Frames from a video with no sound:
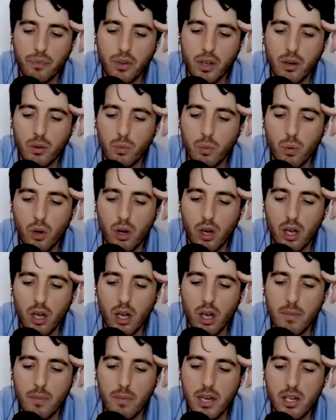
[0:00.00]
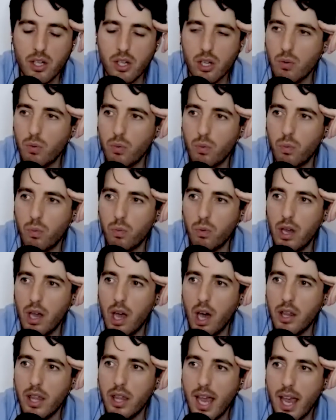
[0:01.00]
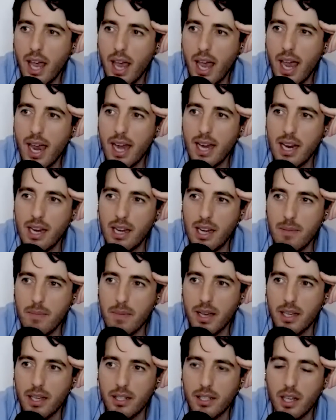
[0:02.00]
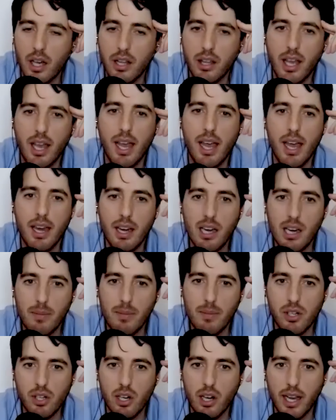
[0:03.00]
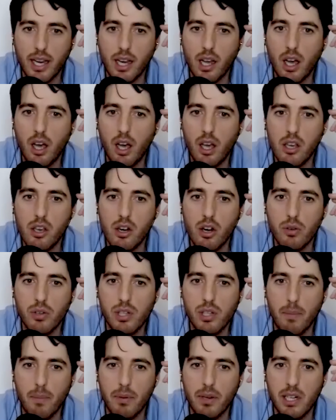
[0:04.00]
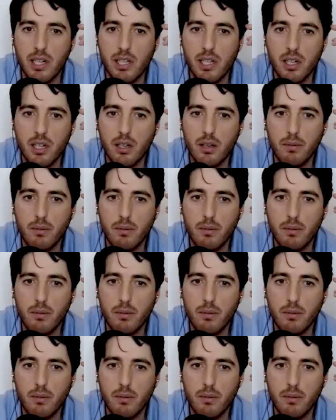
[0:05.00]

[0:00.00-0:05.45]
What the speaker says: what I mean, so are there any limits to, like, you know, somebody's,